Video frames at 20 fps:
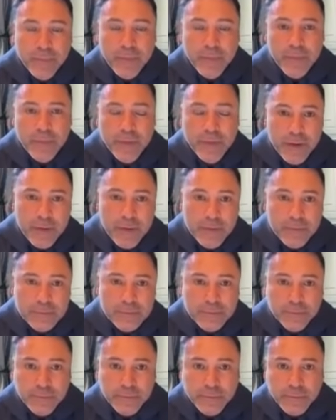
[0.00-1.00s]
the, the
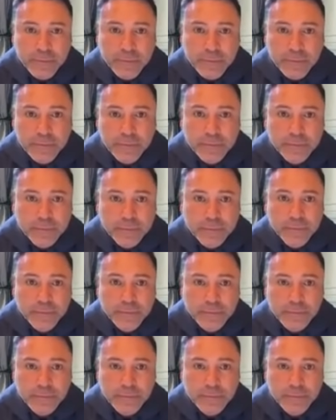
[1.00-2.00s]
business
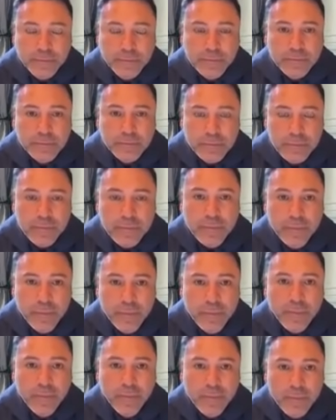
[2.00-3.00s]
structure to really
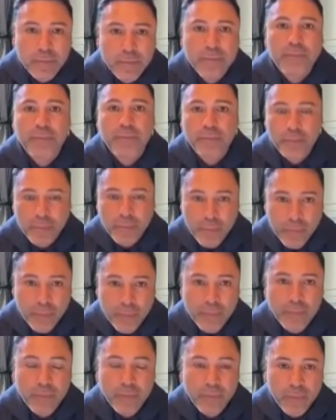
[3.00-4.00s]
put, propel
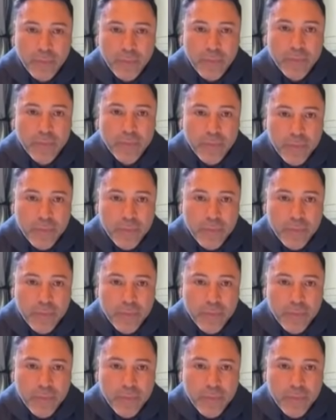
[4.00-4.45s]
himself